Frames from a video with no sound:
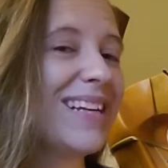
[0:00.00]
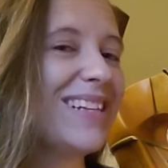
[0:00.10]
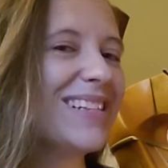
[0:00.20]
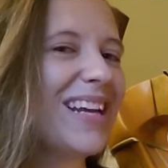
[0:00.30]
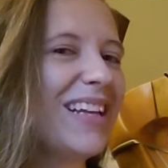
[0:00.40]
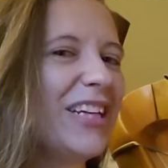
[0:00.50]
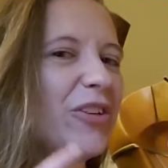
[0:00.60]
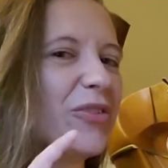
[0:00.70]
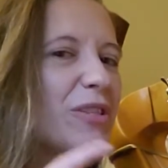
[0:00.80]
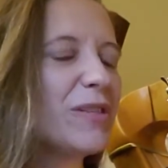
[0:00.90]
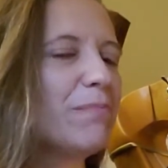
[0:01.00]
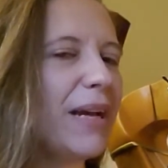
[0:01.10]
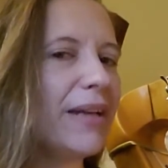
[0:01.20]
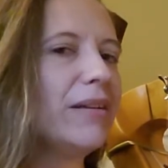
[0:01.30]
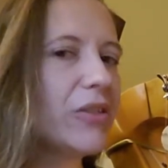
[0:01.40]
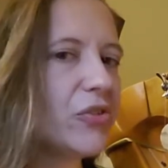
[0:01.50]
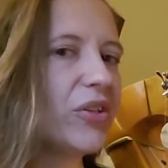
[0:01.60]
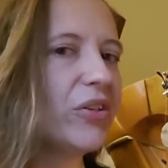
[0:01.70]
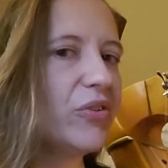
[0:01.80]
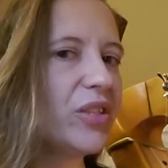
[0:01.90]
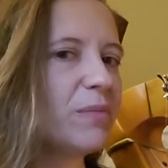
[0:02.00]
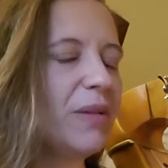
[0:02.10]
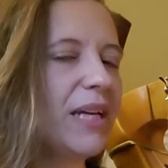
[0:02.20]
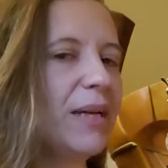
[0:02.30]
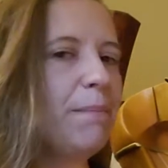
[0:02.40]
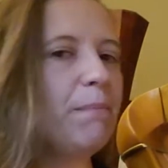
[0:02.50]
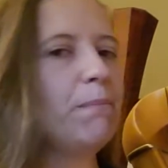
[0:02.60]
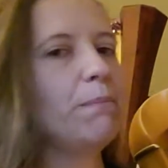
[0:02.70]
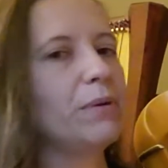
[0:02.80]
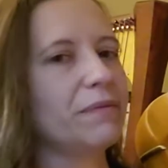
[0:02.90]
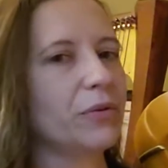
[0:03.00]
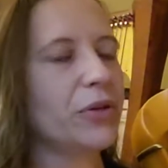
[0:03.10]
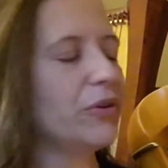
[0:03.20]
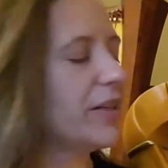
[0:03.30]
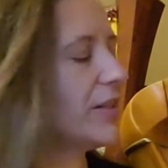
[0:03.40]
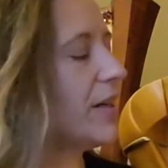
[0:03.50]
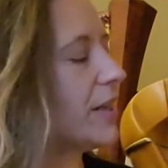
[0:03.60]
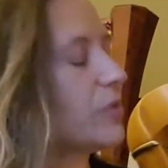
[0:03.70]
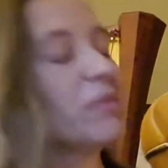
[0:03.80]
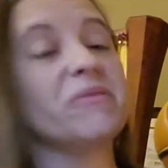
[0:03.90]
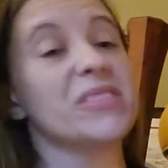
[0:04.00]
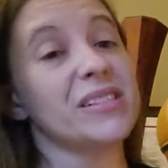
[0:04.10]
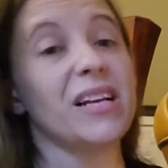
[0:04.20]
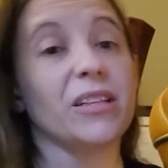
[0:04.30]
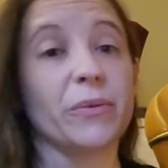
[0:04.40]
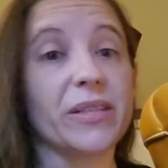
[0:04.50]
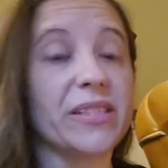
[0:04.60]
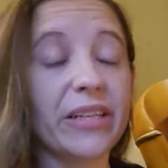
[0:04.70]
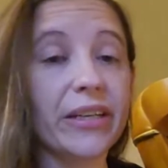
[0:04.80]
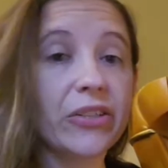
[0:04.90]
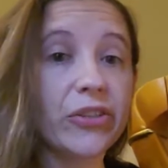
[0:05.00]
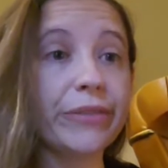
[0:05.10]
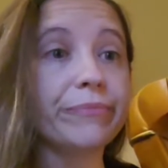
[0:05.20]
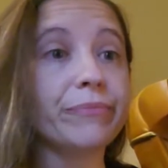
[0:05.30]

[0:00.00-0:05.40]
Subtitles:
It's kind of like you're smacking the string you just played before you get to the next one. It's exactly what it's like, actually.